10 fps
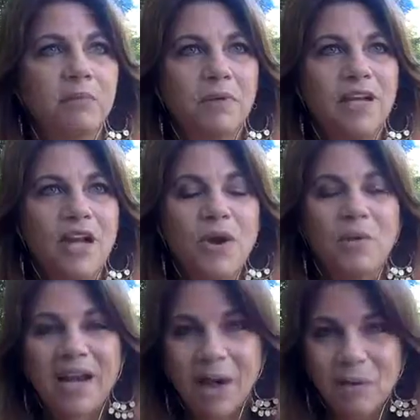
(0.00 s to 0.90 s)
But
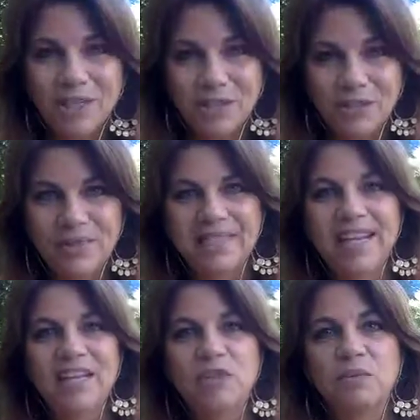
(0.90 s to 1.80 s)
what I want to do
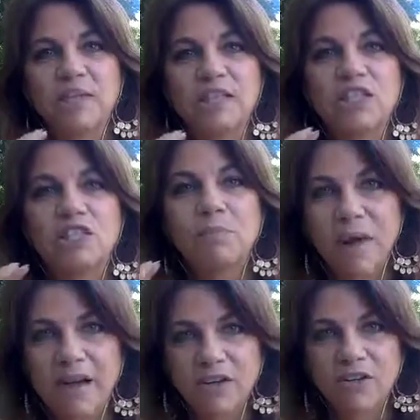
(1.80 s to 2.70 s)
today is really
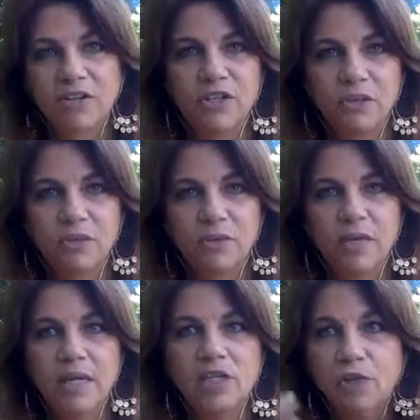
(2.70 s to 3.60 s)
inspire you
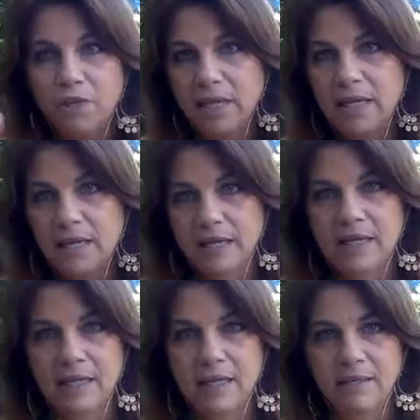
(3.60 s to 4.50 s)
to think in
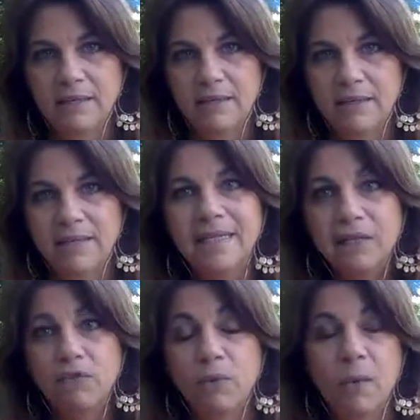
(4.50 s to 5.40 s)
a
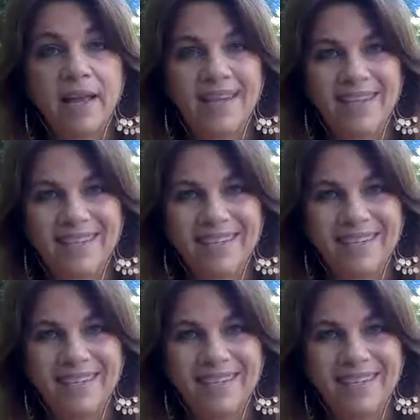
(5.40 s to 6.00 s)
different way,